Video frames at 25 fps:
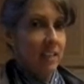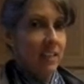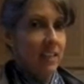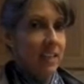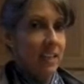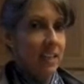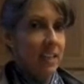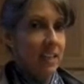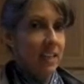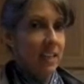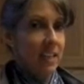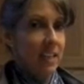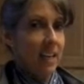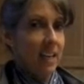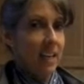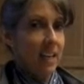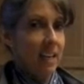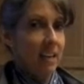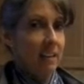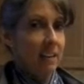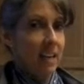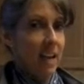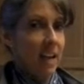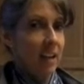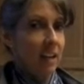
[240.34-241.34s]
in it, and
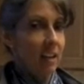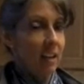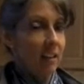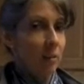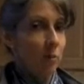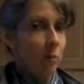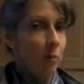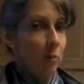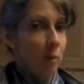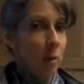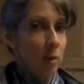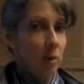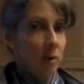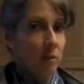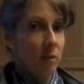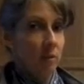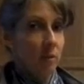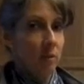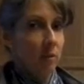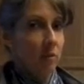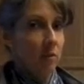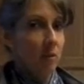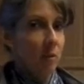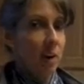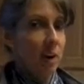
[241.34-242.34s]
that is wonderful
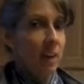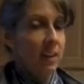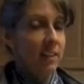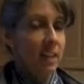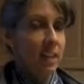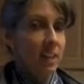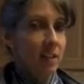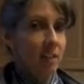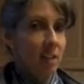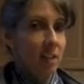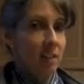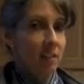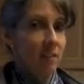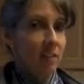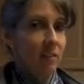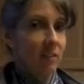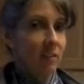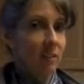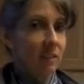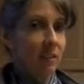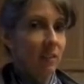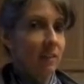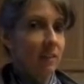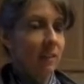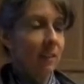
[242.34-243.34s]
for our digestive
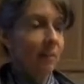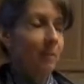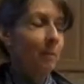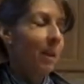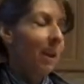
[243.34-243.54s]
system.